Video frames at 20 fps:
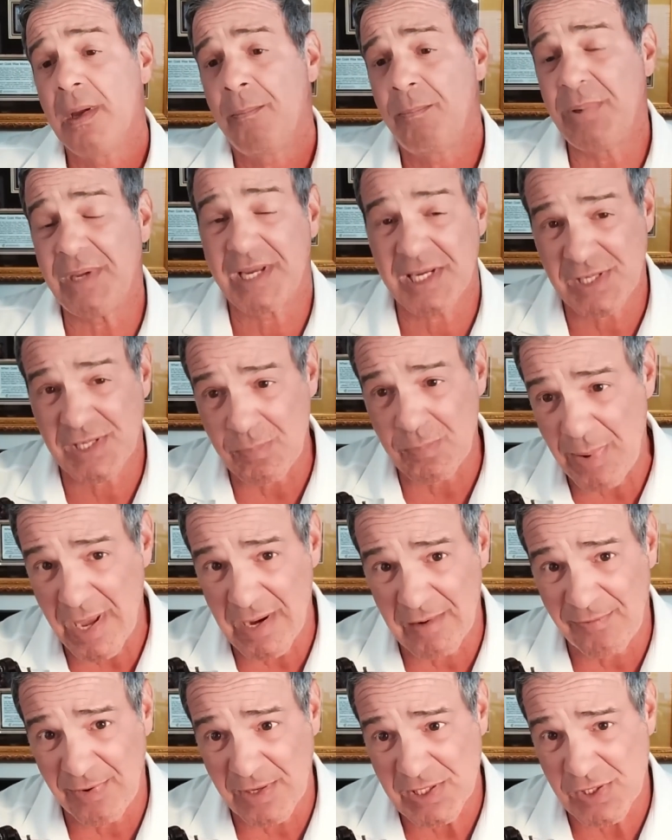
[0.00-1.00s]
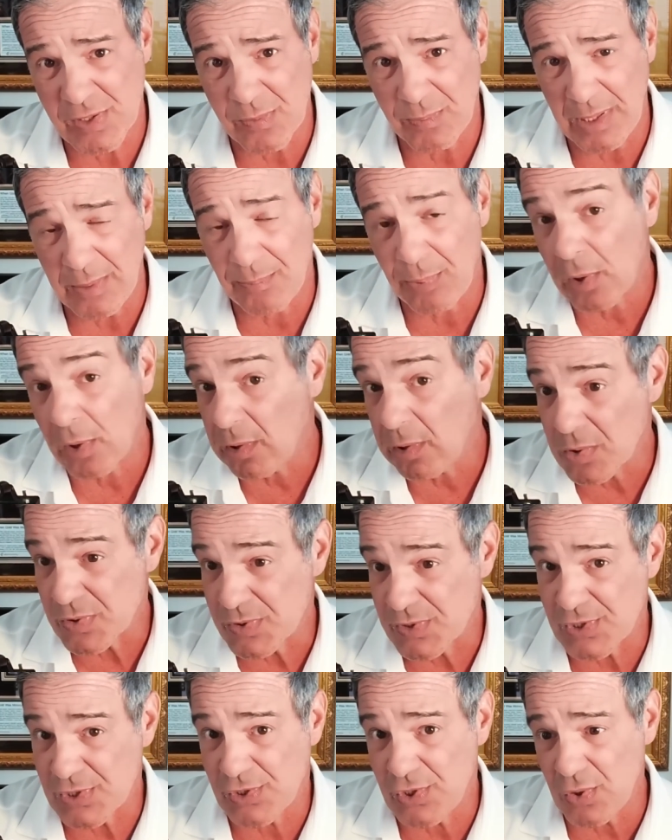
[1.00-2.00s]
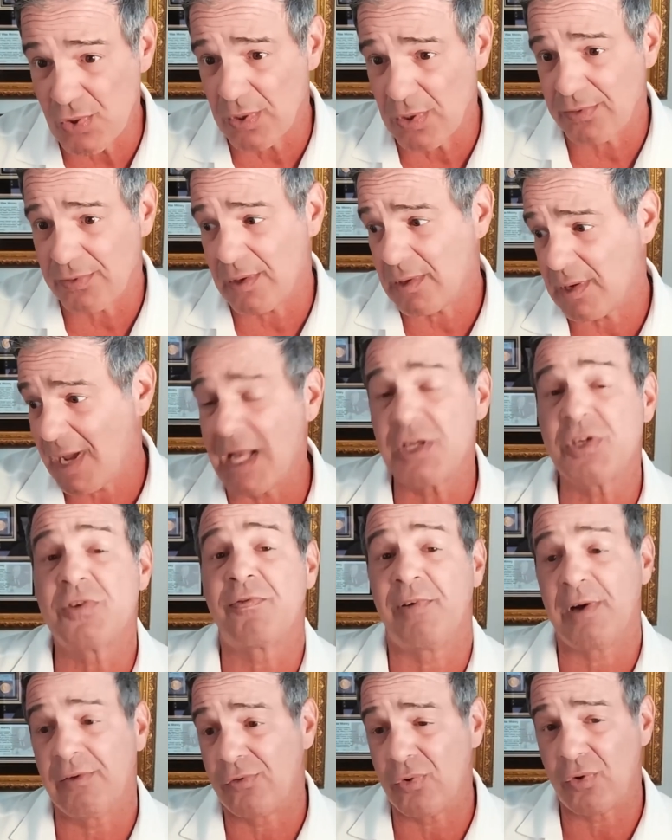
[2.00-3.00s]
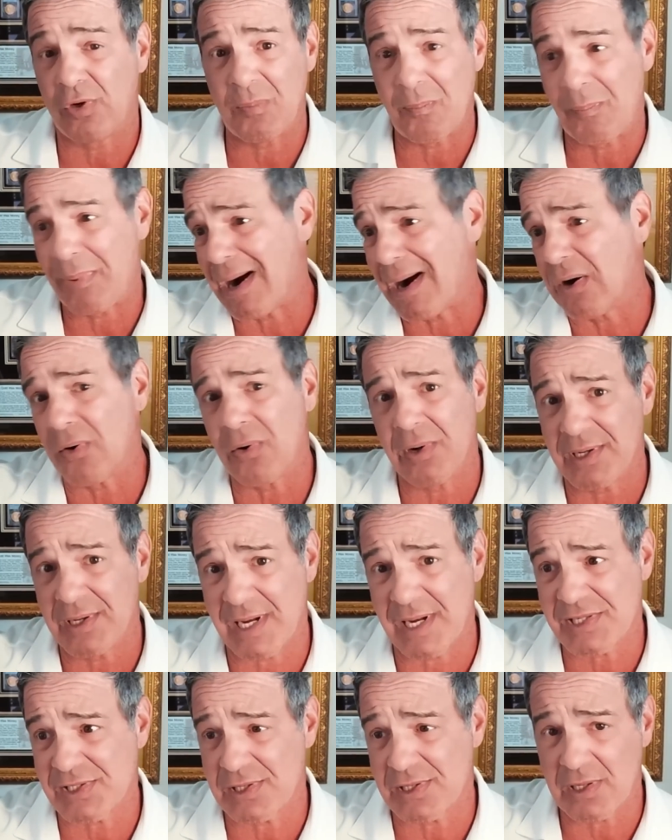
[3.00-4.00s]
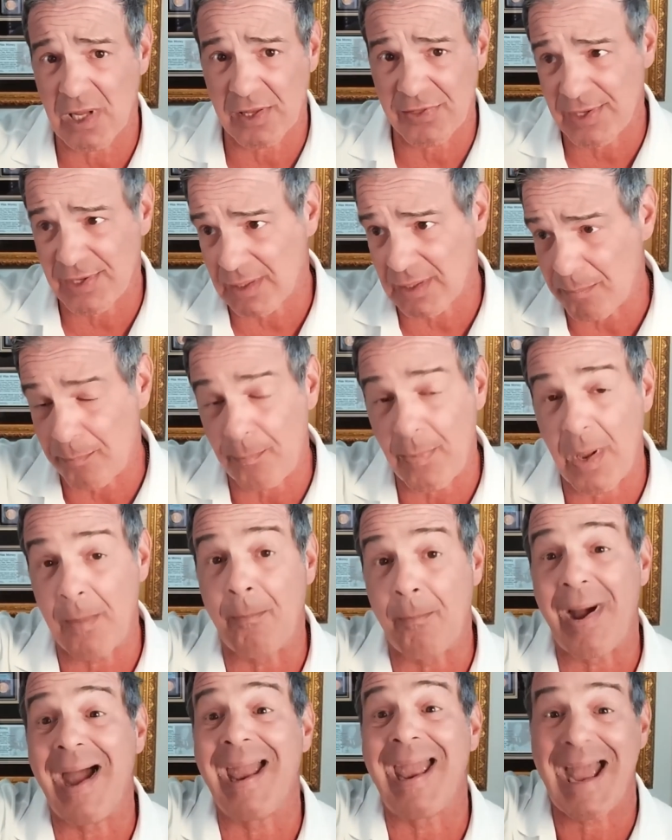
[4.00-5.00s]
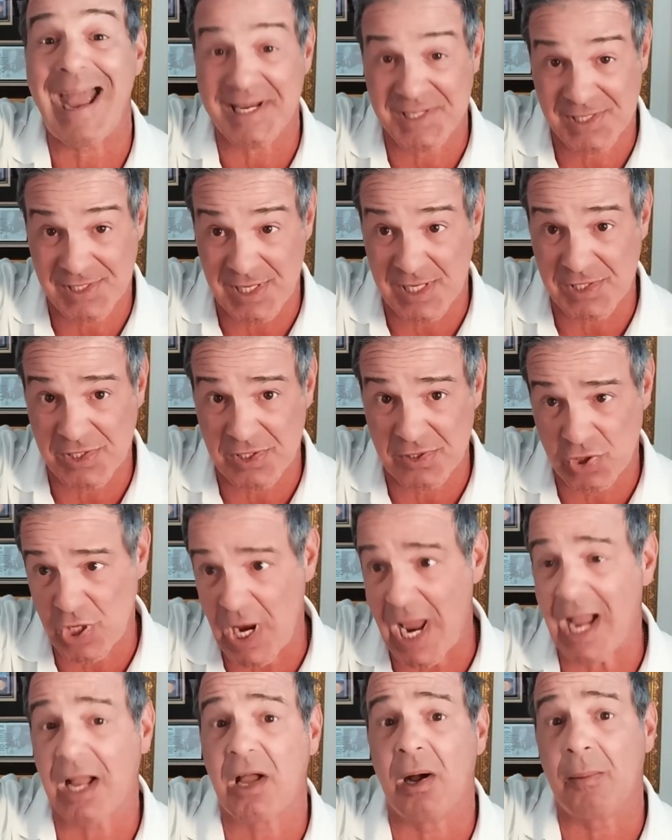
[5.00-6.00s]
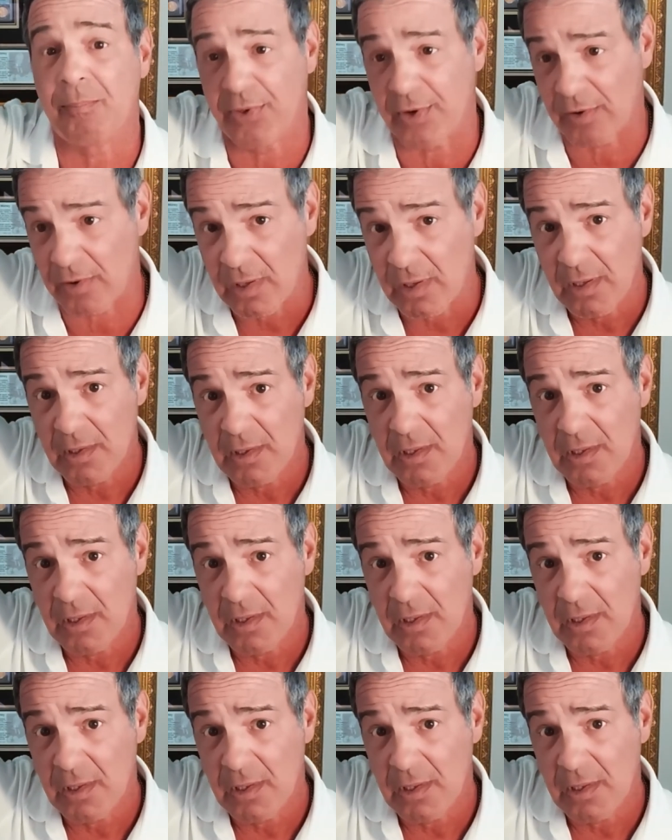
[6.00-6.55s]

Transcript: because it benefits the people closest to it, the hedge funds who can borrow at next to nothing and buy assets and jack up their